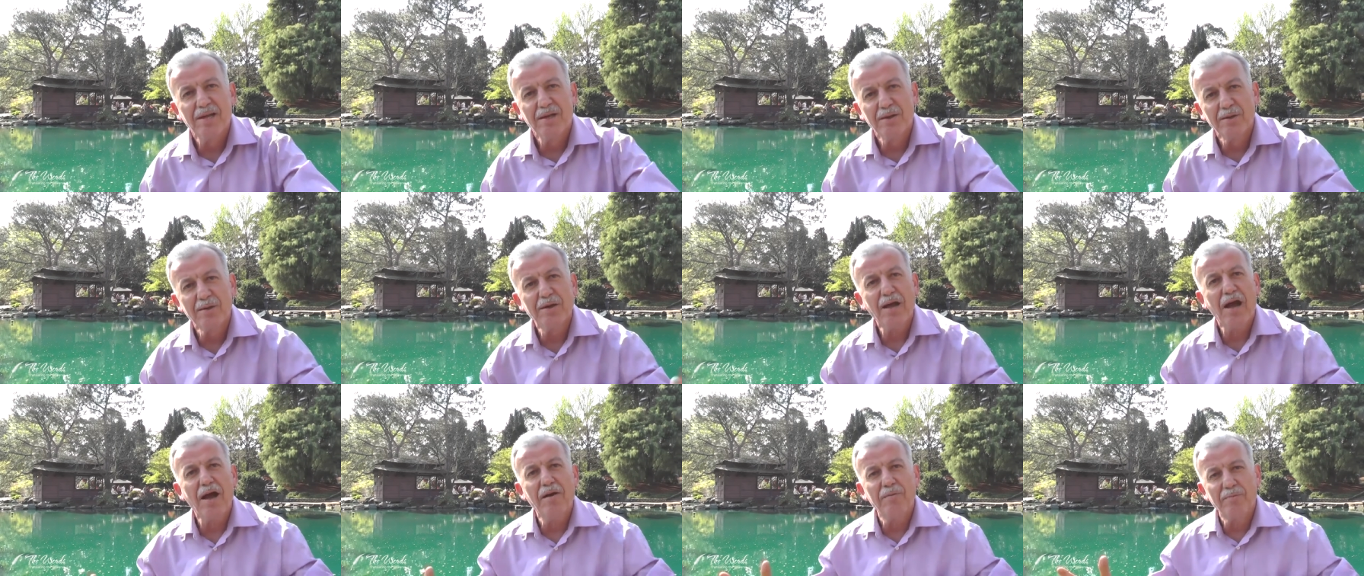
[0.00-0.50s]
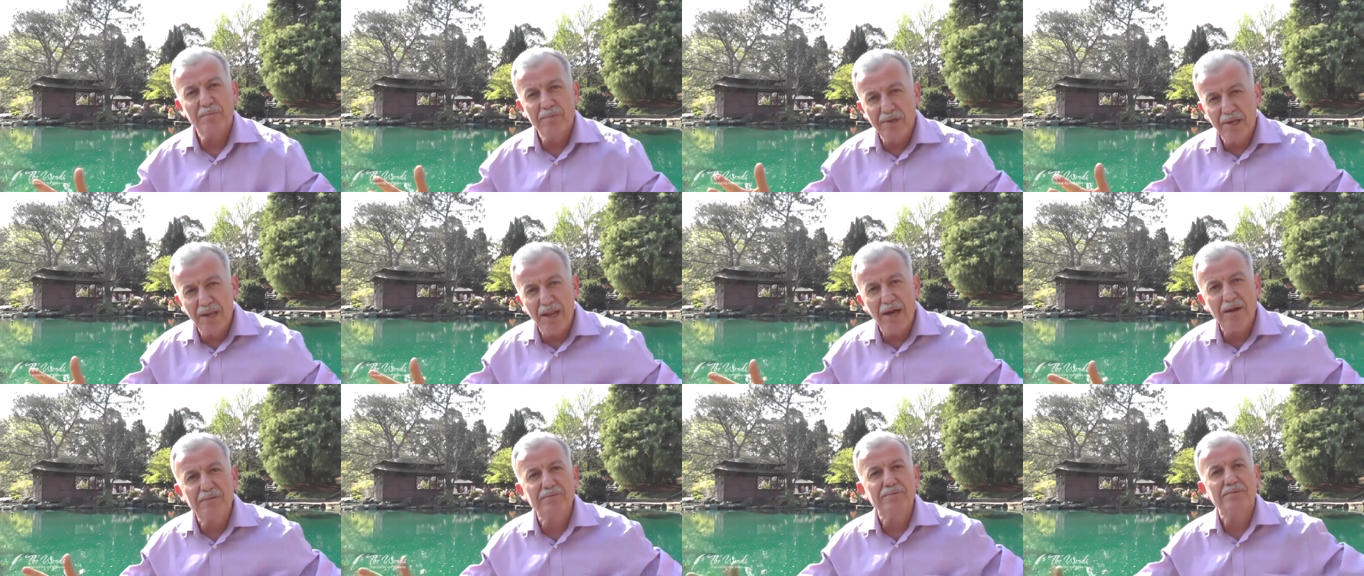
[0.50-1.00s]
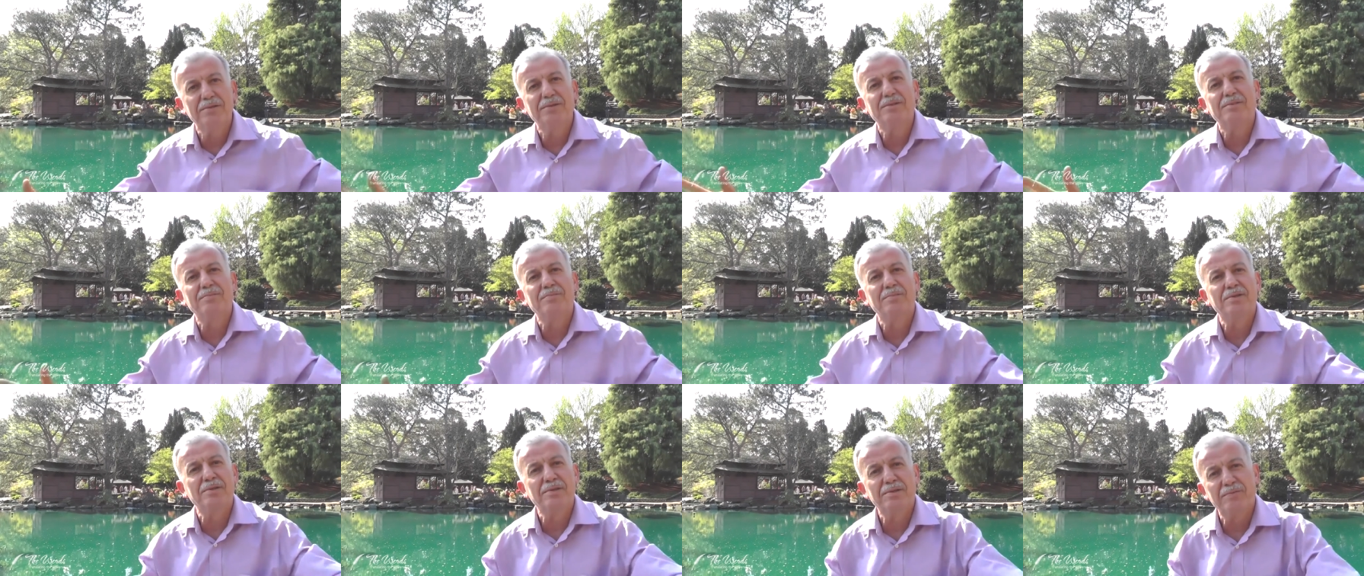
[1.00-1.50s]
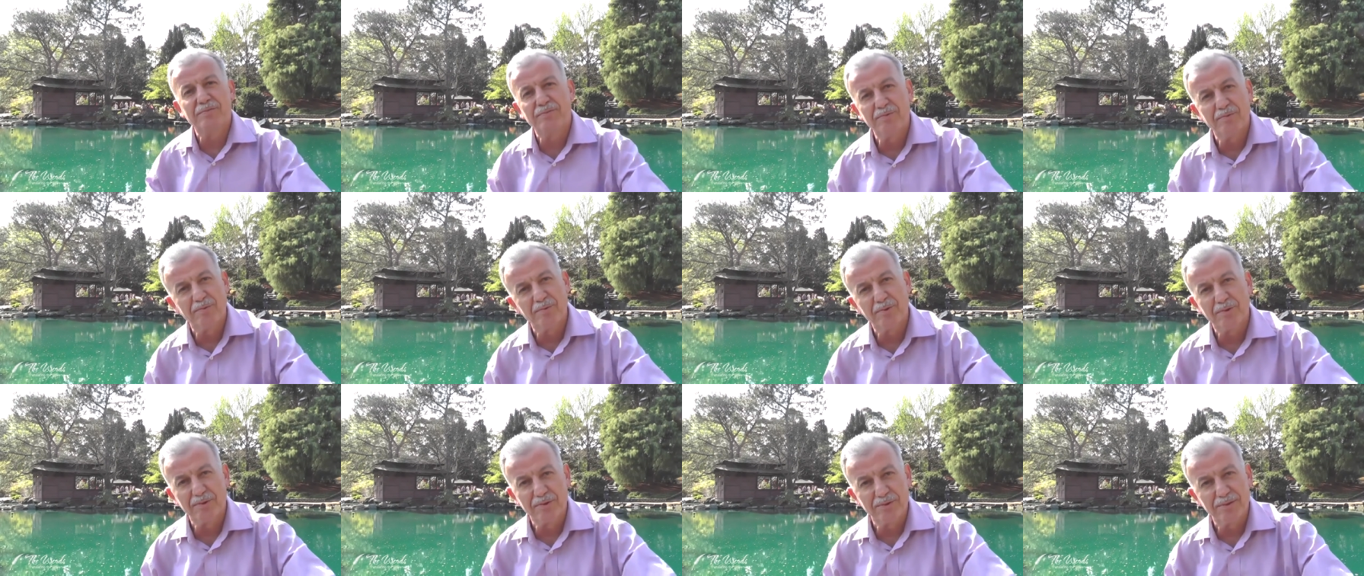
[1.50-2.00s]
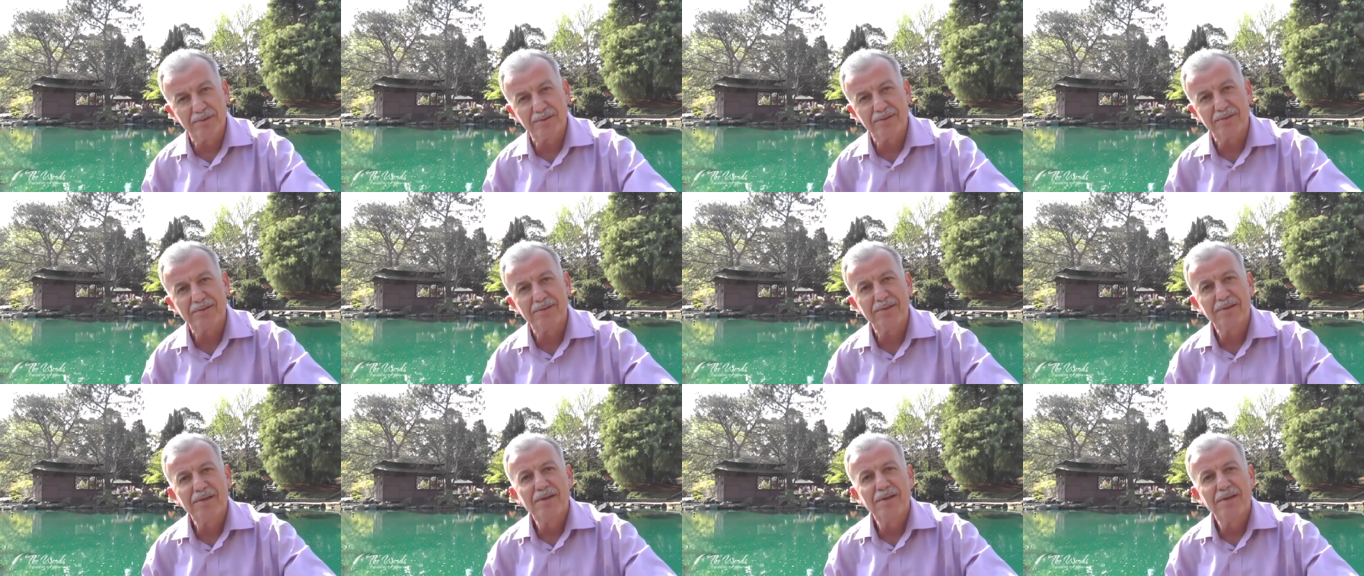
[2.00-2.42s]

Look how we love this beautiful world.